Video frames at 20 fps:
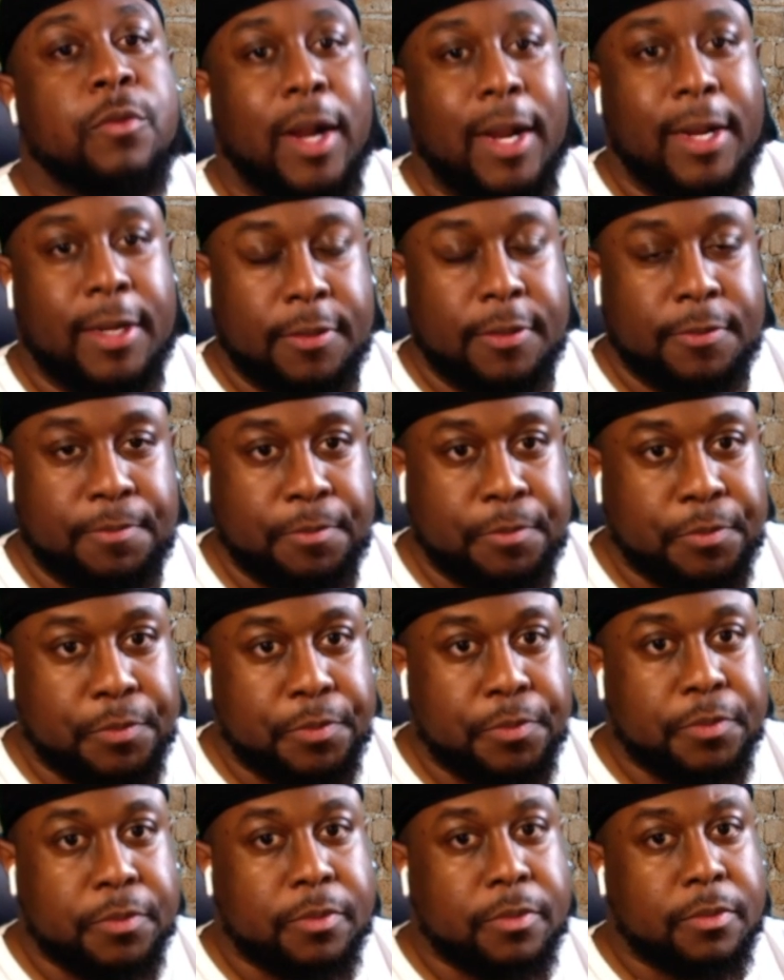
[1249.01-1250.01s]
literally
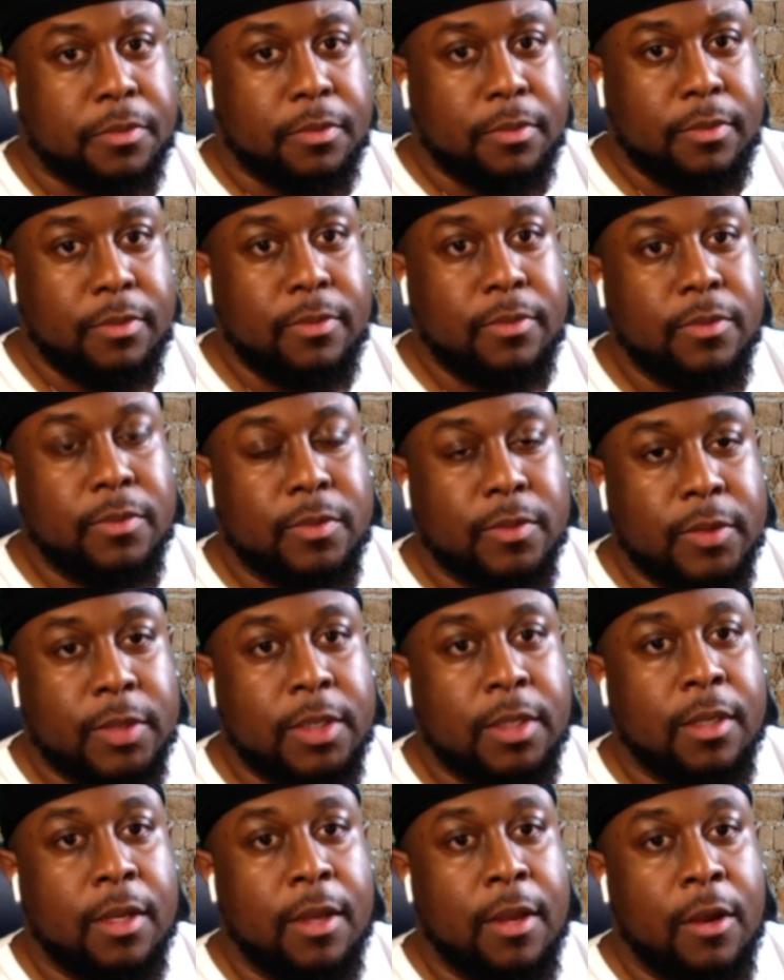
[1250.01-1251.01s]
forced him
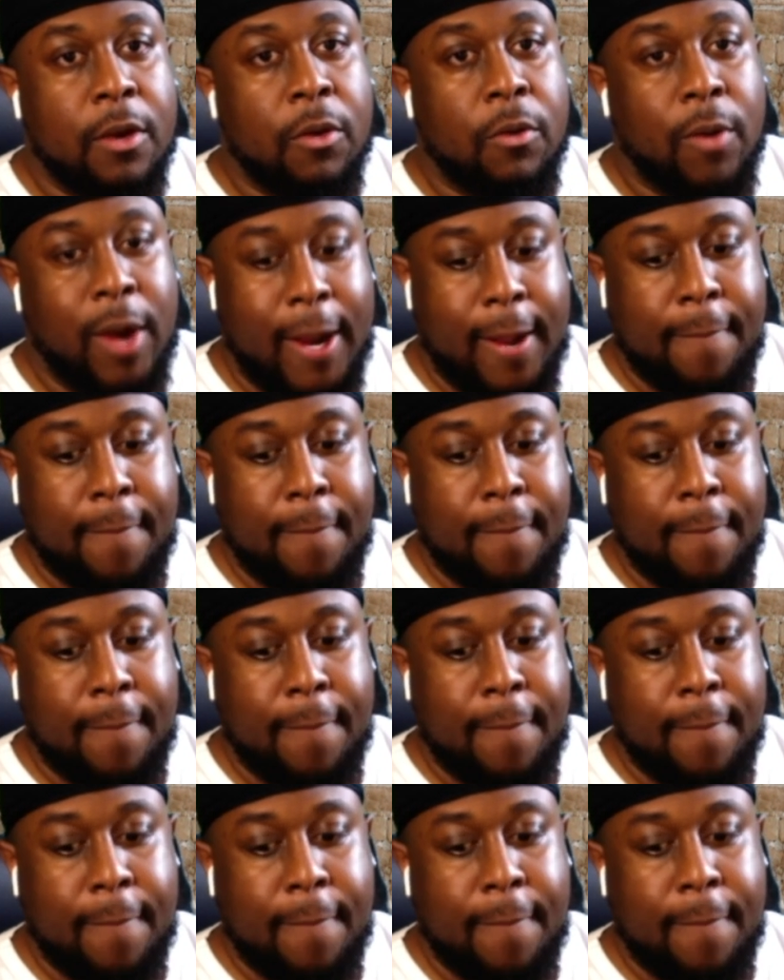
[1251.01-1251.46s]
to have to